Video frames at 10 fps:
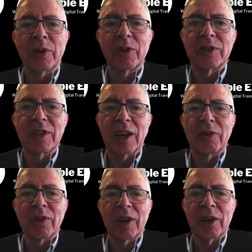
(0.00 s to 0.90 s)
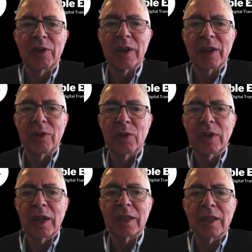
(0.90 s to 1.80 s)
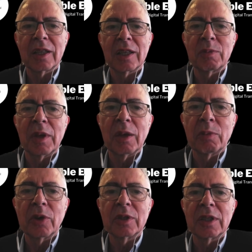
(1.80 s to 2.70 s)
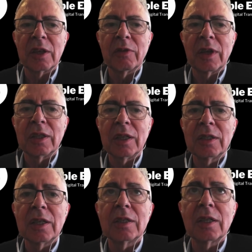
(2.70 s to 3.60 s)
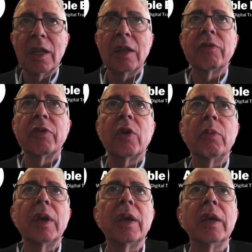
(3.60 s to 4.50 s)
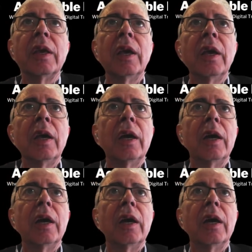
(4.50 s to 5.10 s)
approach, how I look at it as being positive. And this is really from a